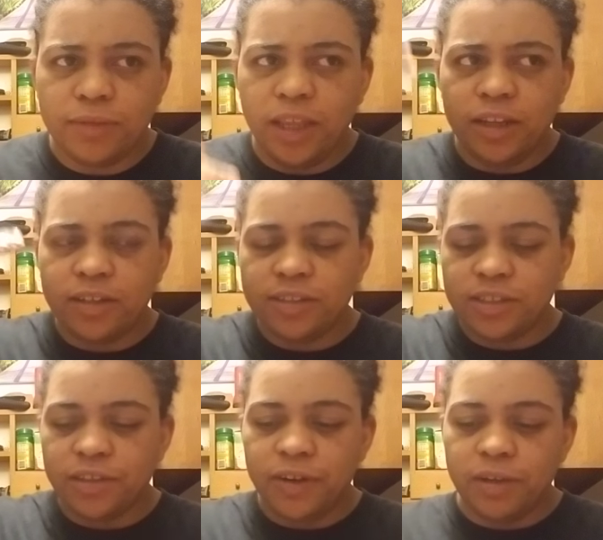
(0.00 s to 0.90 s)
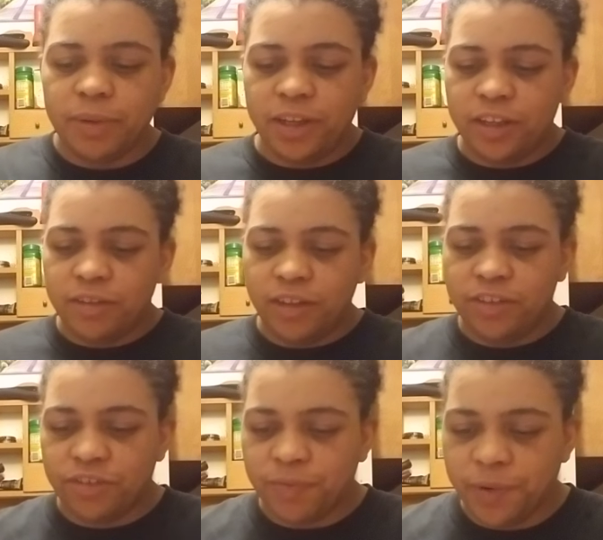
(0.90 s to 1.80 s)
And it doesn't go up. And it
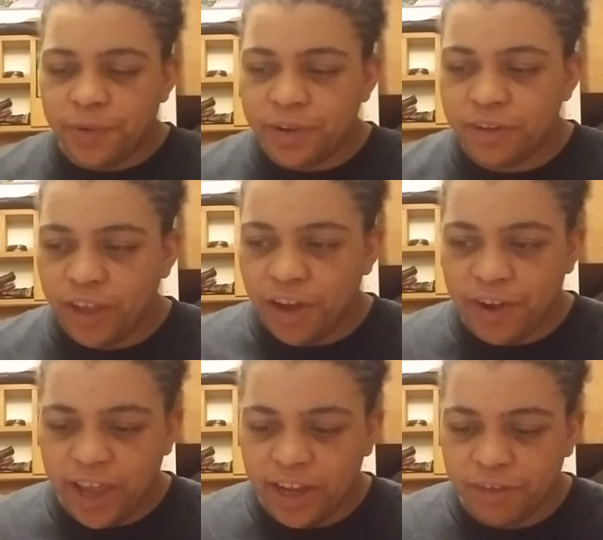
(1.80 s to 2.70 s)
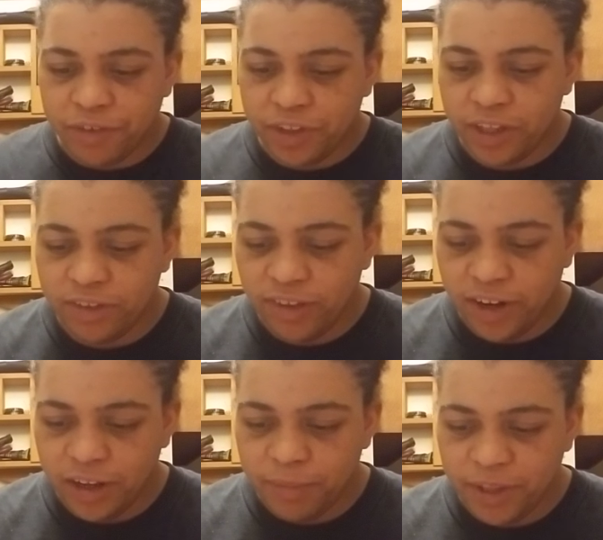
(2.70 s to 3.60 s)
just ruined how I had everything set
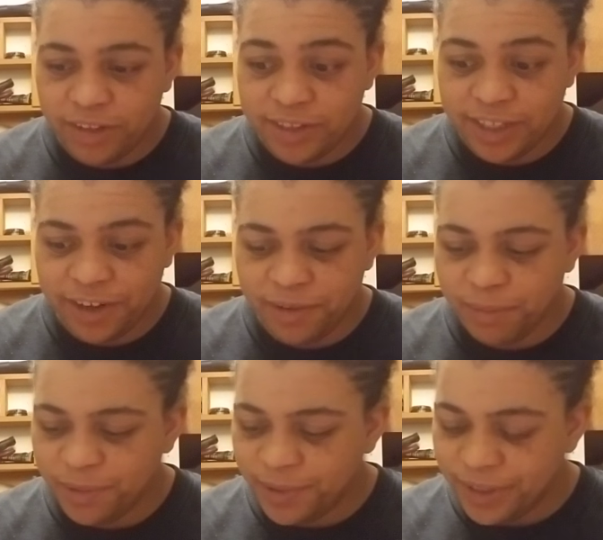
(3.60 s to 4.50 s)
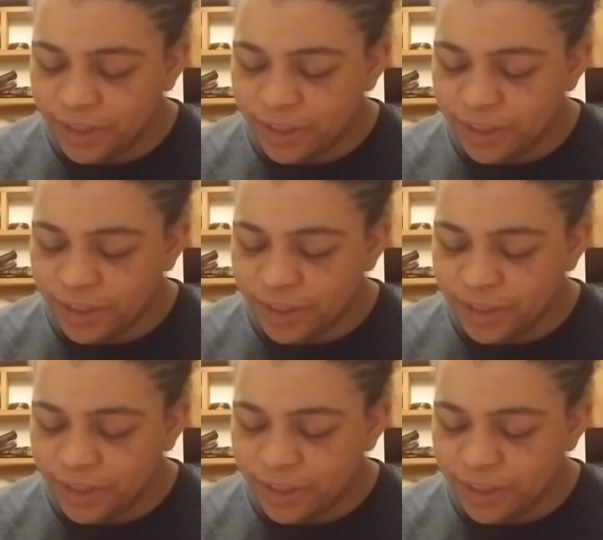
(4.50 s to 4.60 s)
up. And it's terrible.